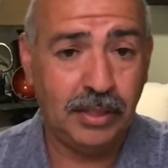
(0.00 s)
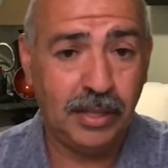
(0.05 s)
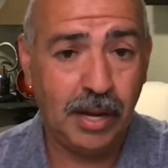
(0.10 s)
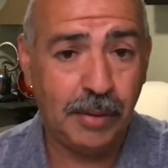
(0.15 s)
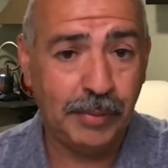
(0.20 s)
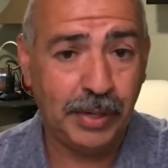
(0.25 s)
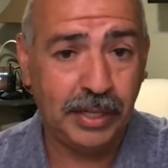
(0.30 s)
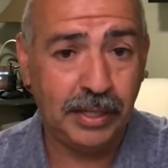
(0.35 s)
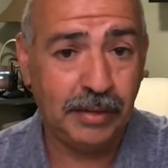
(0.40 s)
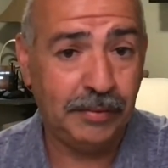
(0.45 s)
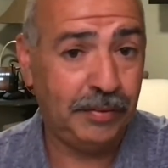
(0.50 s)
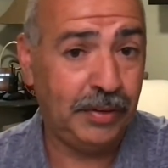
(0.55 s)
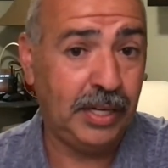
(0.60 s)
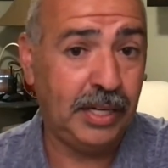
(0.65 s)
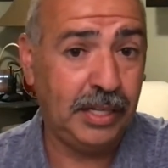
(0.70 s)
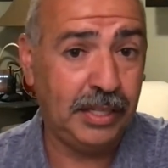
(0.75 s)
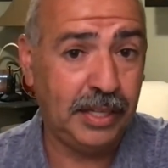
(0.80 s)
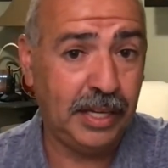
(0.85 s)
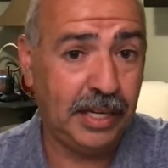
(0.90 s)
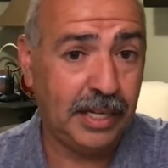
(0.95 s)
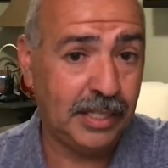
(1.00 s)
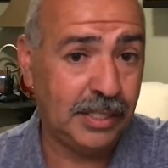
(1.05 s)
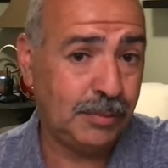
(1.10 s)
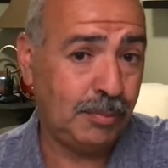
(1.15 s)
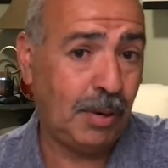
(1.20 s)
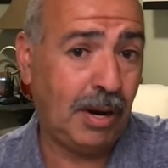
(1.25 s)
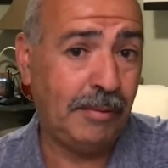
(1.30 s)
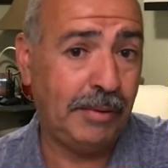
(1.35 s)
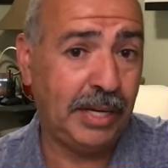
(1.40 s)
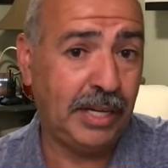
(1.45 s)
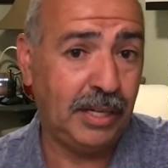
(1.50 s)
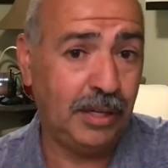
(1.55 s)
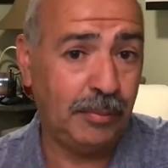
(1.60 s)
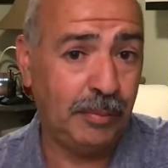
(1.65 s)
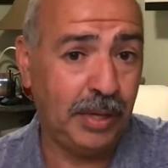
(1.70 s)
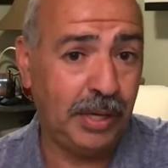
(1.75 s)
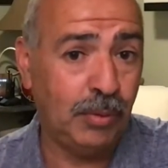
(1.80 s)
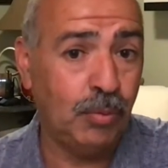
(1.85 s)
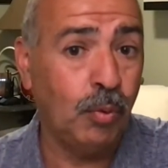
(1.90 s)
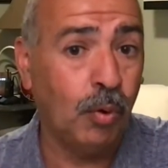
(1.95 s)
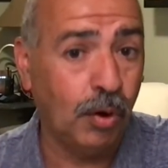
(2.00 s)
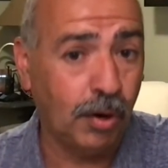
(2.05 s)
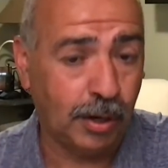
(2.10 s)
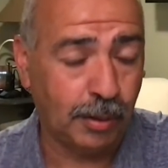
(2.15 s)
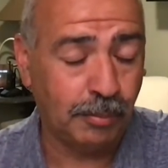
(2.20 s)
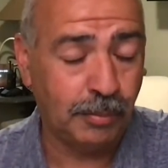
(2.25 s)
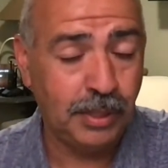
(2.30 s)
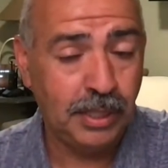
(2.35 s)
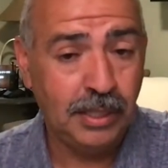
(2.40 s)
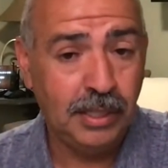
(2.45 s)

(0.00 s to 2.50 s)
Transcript: I mean, if anything, it's probably going to be warm.